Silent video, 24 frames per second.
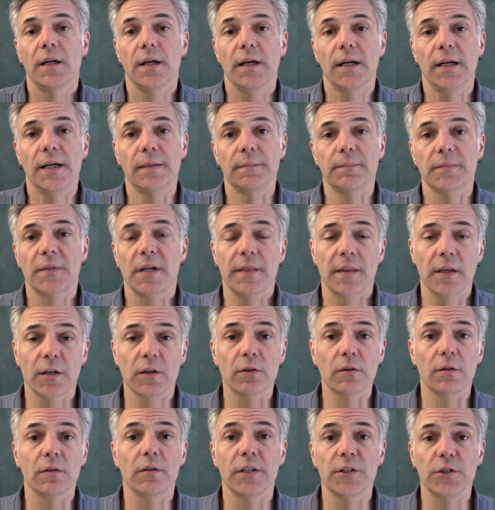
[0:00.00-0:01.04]
um, I think
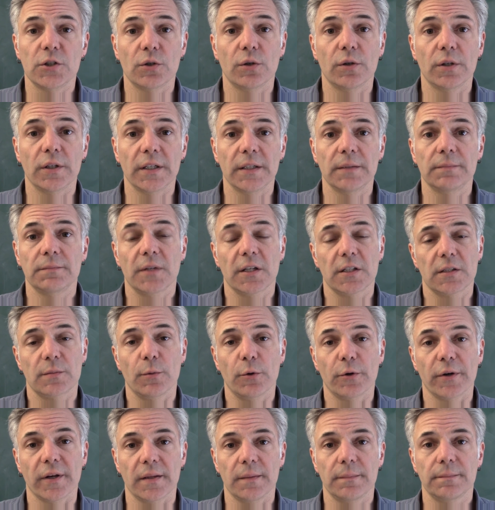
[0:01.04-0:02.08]
you'll enjoy
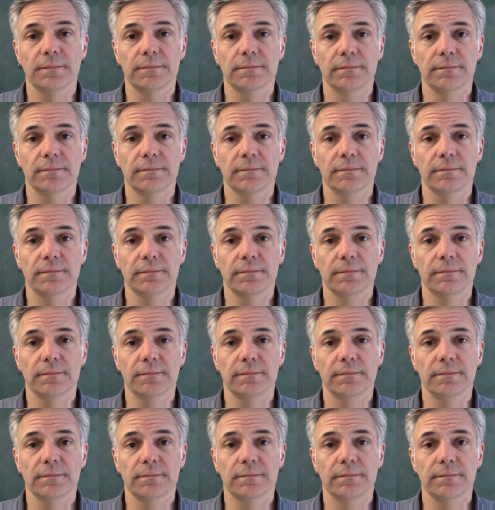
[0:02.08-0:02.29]
exploring them.